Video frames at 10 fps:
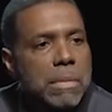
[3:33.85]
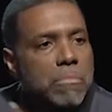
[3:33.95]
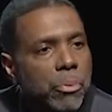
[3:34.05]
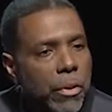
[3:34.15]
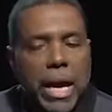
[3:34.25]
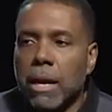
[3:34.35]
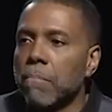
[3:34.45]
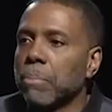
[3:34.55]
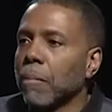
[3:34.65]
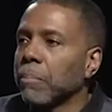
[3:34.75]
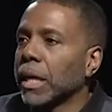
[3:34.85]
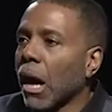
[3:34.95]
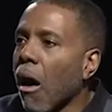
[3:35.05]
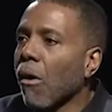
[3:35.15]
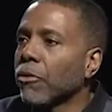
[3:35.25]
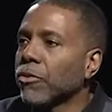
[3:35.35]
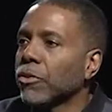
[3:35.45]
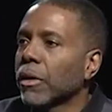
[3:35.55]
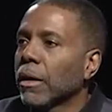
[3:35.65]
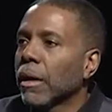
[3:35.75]
me pray, but
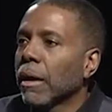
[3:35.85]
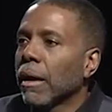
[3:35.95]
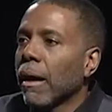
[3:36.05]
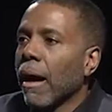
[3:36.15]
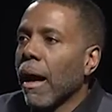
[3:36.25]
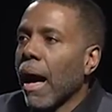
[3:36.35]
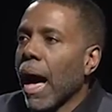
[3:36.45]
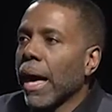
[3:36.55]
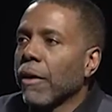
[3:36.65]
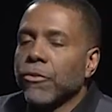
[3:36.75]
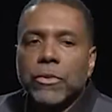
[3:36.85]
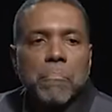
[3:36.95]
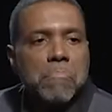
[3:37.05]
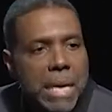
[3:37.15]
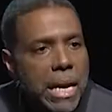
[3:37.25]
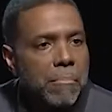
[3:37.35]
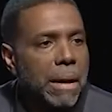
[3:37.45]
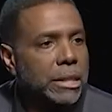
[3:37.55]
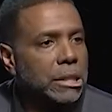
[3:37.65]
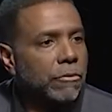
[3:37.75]
because I have submitted
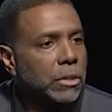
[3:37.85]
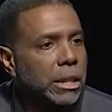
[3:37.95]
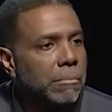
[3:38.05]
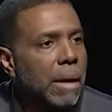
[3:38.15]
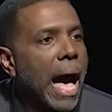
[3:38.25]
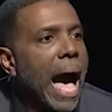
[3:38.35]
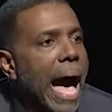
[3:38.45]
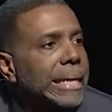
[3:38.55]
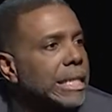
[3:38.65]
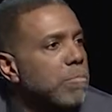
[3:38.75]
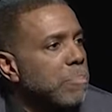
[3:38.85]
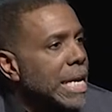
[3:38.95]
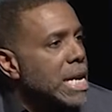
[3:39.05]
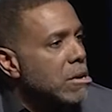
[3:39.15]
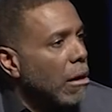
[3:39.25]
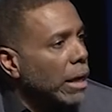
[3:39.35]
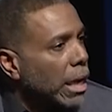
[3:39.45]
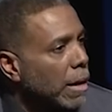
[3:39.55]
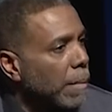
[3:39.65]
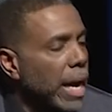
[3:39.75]
myself to Him. I depend on
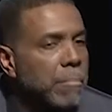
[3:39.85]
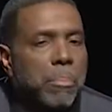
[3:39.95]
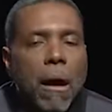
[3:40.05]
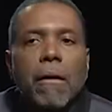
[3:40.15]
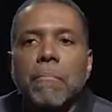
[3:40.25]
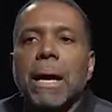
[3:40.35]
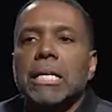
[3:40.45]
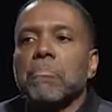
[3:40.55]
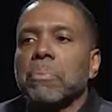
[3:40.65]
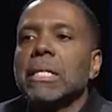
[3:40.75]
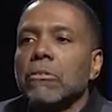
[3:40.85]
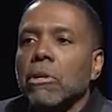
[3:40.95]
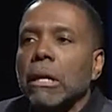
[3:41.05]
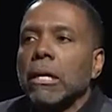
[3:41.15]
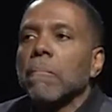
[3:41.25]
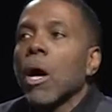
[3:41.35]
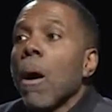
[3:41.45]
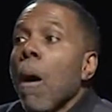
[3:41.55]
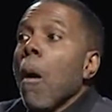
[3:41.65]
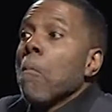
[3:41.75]
Him. And part of my dependence on Him
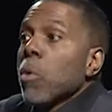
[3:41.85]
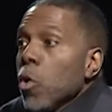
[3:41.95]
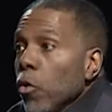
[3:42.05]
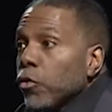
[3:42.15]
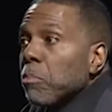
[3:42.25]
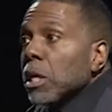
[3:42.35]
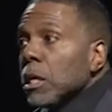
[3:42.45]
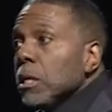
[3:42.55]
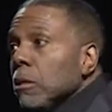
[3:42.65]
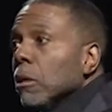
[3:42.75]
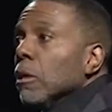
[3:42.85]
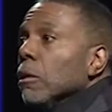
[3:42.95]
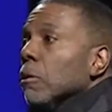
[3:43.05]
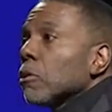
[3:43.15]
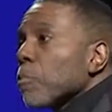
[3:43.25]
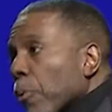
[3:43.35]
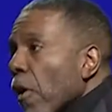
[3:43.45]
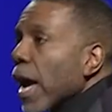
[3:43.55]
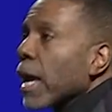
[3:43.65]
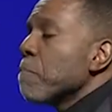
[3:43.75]
moves me to pray, it